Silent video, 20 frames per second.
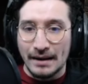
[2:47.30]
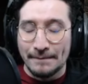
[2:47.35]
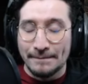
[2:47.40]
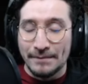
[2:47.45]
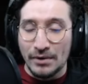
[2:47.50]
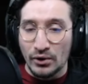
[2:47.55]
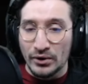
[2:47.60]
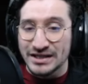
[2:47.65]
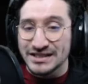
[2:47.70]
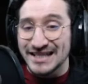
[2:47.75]

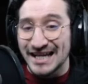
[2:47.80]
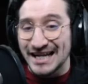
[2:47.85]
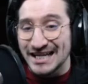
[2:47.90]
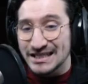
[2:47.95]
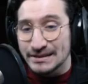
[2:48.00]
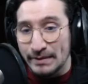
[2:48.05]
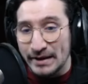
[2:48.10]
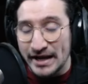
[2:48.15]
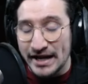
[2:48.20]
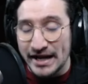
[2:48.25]
bonus
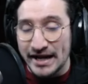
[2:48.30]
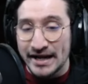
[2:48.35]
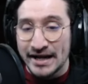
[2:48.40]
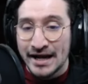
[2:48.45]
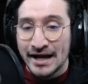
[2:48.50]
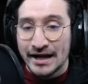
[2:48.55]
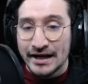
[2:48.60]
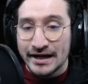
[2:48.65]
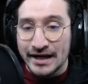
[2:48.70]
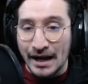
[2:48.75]
XP
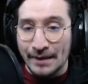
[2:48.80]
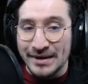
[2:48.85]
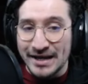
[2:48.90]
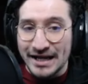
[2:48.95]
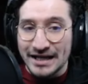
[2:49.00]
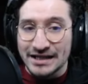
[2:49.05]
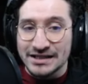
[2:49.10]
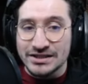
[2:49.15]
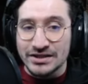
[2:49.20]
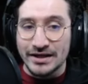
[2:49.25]
coming
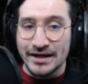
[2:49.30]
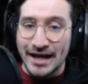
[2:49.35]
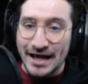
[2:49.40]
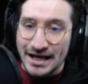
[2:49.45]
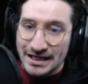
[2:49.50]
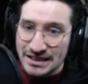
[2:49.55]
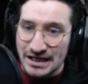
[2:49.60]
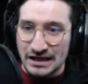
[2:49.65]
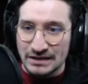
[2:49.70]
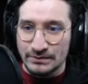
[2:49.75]
into the
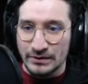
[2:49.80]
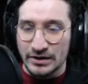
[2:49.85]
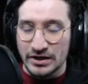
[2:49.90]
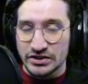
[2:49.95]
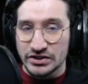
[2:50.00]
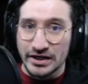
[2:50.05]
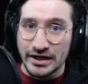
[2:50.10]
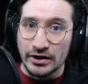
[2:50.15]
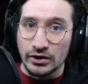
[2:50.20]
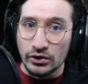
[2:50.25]
next
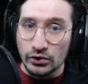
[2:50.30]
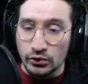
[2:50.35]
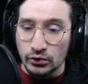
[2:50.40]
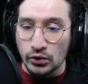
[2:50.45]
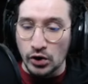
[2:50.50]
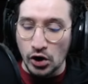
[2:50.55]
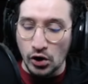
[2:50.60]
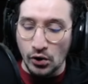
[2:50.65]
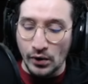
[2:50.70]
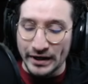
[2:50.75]
expedition, and it'll
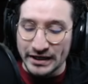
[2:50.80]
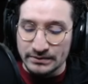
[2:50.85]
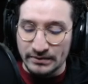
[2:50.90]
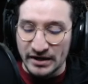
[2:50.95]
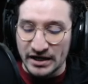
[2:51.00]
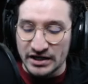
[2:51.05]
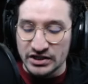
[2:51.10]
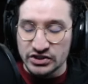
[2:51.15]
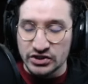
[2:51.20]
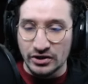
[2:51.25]
grow
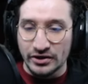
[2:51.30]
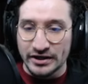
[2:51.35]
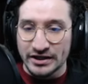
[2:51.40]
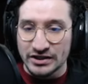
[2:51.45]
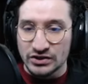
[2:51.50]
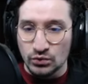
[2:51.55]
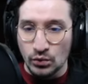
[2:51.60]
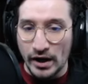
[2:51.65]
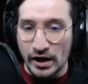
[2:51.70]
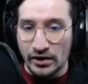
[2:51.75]
exponentially
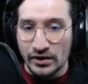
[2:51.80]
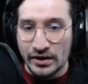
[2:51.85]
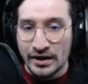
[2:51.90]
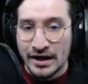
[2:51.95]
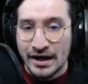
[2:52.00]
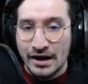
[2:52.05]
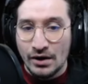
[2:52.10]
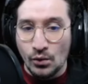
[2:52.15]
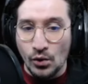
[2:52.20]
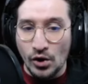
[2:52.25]
as well.
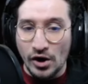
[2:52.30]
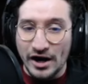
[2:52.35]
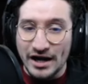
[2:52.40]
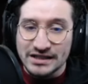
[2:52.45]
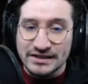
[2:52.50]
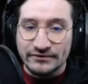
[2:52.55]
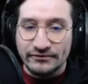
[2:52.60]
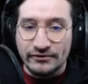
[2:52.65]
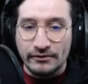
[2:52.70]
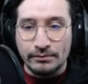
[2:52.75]

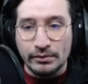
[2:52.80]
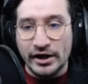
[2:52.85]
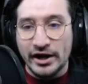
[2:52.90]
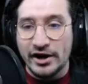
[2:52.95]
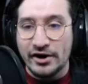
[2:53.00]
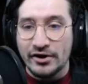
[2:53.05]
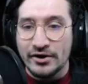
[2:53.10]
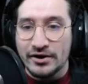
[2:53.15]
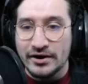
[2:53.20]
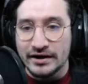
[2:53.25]
Whereas if a
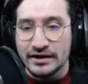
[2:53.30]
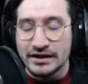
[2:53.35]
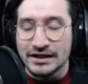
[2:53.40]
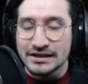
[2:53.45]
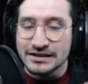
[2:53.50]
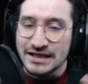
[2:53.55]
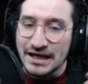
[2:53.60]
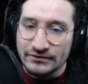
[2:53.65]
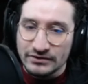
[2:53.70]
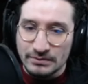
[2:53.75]
player it
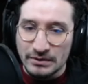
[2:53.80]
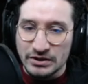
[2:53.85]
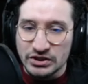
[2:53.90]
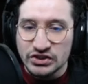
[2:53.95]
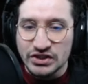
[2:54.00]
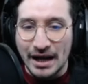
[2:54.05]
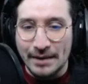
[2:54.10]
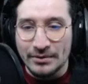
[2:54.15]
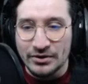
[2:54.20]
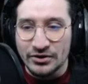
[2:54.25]
doesn't have as much
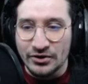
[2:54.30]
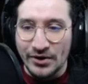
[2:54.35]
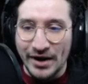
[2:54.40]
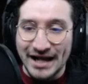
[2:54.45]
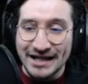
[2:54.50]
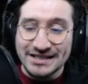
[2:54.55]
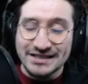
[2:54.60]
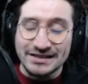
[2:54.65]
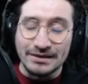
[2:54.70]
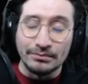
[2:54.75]
time on their
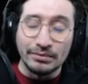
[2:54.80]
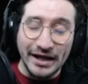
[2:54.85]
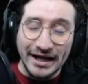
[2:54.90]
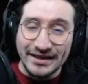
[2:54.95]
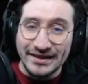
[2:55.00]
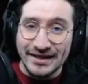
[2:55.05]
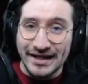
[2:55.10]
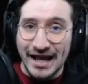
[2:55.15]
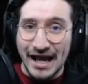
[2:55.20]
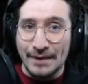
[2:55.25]
hands to play
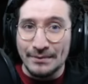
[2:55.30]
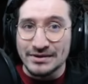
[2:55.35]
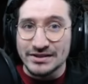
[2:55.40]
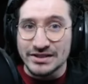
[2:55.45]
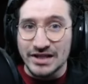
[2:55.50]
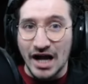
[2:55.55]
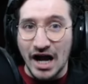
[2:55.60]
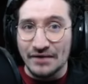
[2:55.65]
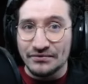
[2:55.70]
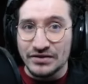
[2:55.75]
the game as
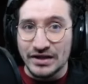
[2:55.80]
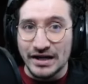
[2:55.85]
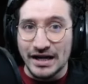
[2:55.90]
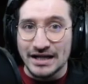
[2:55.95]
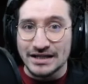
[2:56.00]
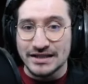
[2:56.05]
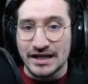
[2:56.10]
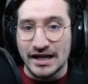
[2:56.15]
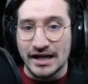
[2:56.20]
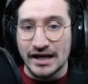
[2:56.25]
often
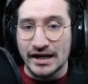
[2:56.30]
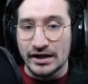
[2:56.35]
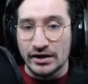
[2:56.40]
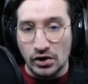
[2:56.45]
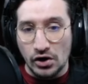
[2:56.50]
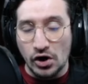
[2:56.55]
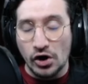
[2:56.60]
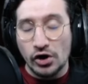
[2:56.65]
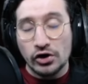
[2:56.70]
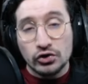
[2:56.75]
as a
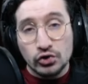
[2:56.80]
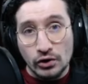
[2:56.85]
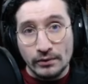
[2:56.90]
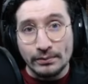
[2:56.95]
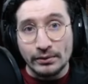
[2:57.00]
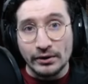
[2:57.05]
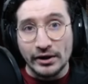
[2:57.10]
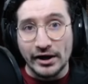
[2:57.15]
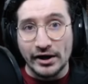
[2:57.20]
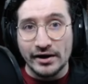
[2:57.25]
hardcore
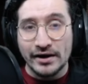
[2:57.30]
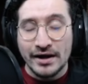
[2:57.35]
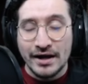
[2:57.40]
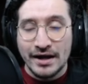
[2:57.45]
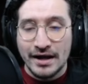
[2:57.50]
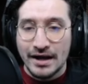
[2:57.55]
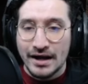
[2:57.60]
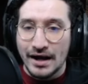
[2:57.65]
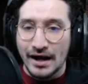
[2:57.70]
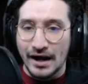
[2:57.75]
player,
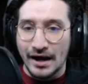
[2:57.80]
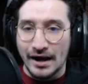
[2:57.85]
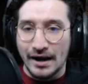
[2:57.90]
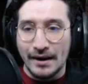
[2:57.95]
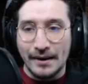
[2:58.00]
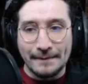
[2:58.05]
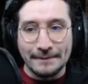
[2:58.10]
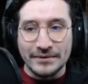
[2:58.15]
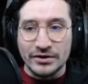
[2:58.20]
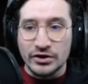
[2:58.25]

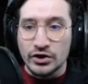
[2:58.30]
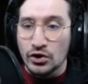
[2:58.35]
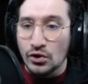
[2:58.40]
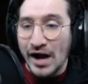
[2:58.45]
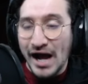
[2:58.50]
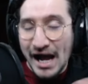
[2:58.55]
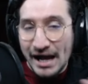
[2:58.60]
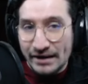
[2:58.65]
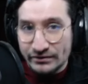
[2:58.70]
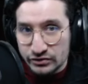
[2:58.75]
you don't
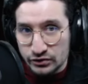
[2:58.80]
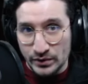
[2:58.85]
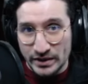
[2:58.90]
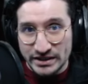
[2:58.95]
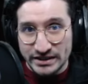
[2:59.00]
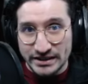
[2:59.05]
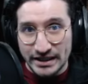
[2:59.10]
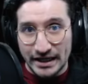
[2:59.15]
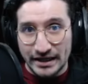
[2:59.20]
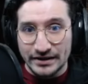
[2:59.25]
have to
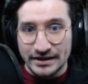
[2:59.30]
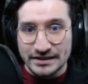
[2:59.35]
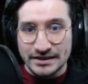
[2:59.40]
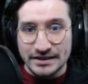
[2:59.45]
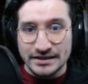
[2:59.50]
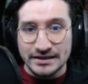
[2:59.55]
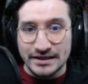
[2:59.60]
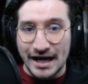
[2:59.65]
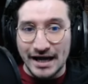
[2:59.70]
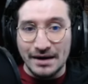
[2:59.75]
reset. This
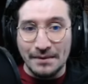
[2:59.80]
is not